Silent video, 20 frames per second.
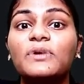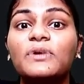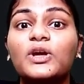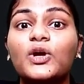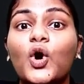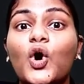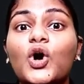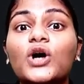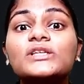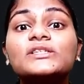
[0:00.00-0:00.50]

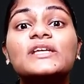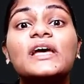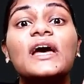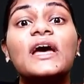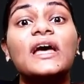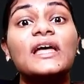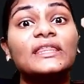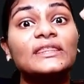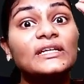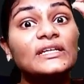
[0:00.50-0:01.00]
Because
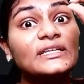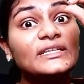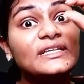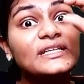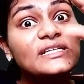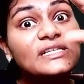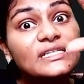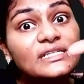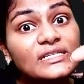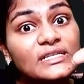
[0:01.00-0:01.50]
the
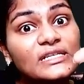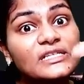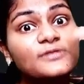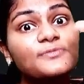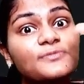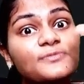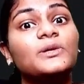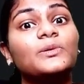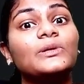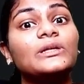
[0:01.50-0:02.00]
distance
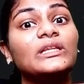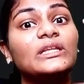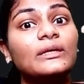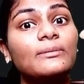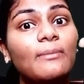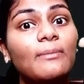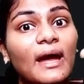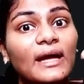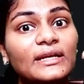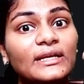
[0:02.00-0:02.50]
between
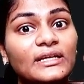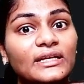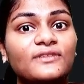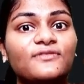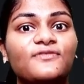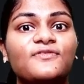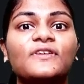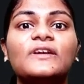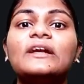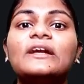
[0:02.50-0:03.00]
the
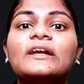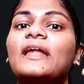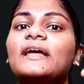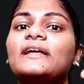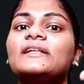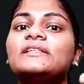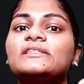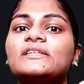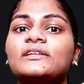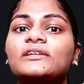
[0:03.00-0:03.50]
magnetic field
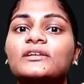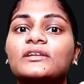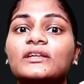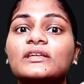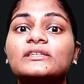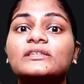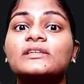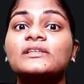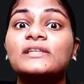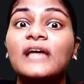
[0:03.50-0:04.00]
lines
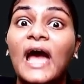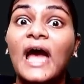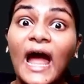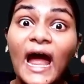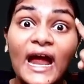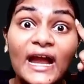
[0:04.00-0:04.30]
increases,